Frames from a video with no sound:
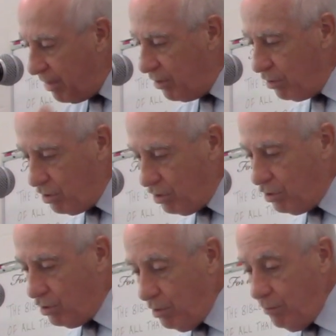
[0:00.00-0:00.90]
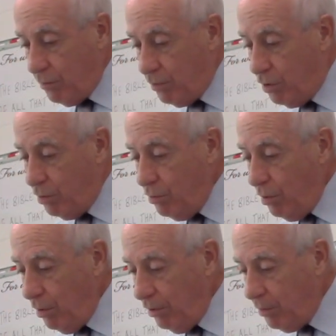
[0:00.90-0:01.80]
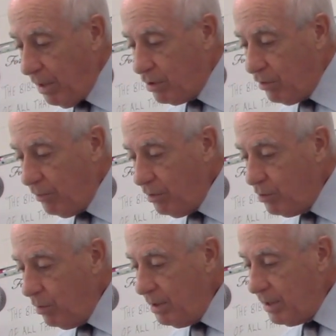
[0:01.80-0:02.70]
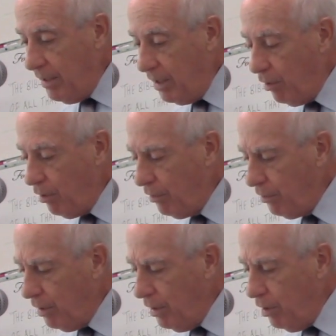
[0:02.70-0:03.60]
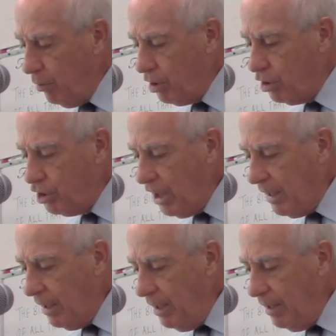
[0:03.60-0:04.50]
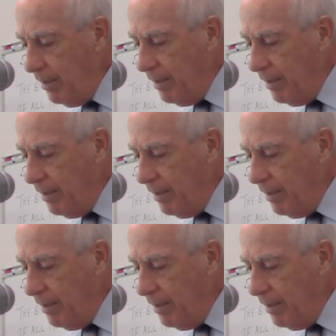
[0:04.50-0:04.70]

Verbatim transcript: There's two earthquakes, the first one's, and the earth was shaken.